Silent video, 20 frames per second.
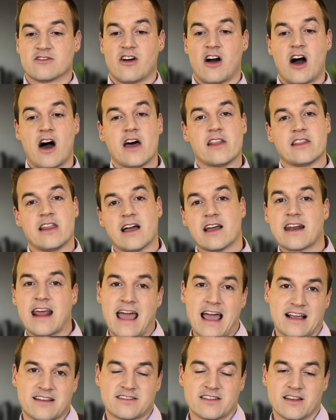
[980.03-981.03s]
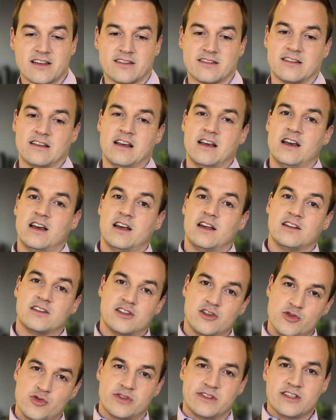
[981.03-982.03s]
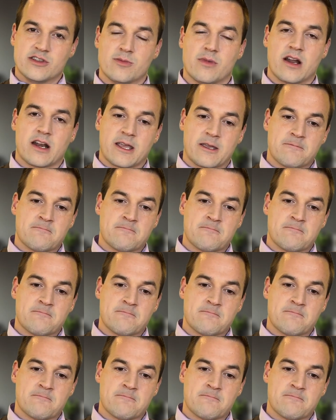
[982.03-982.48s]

online access to steal money.